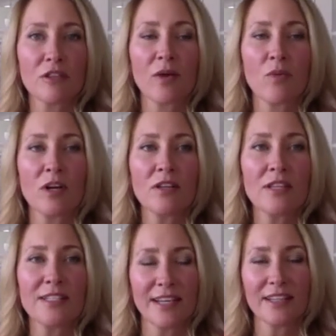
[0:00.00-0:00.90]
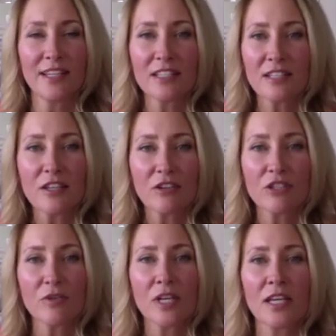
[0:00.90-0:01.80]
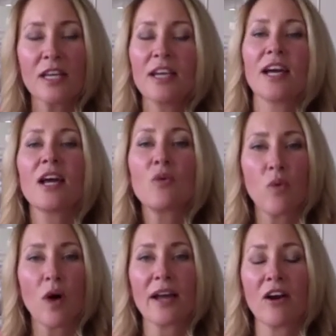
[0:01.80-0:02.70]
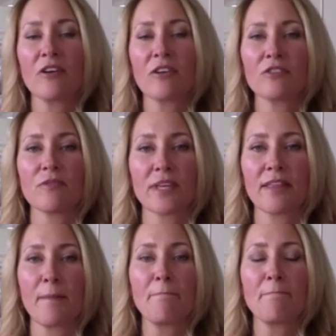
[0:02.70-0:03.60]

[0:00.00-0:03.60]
like what are the techniques that you're doing and why are you doing them